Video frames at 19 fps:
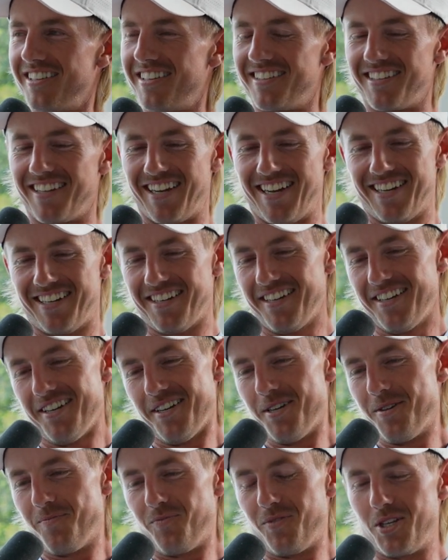And like,
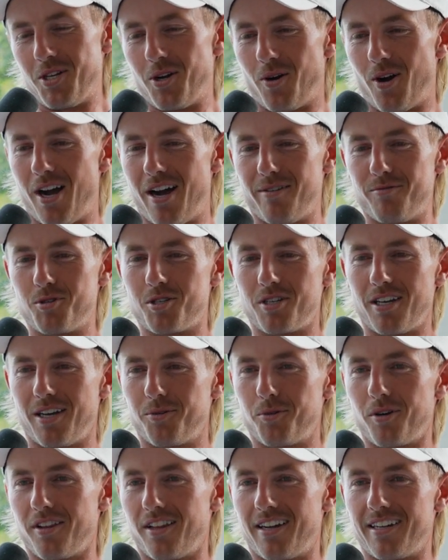you know, obviously I
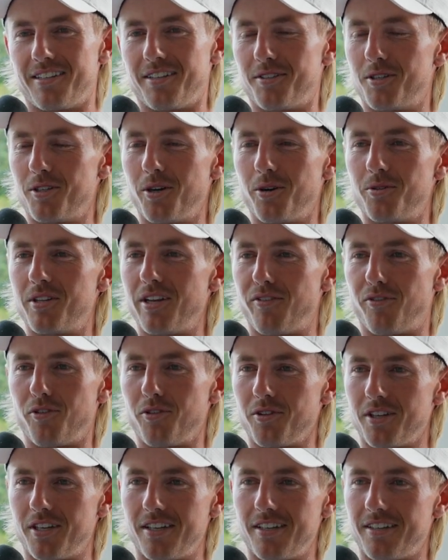would have liked it to go
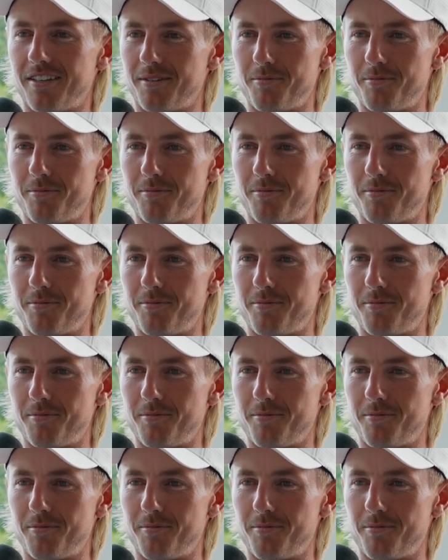differently.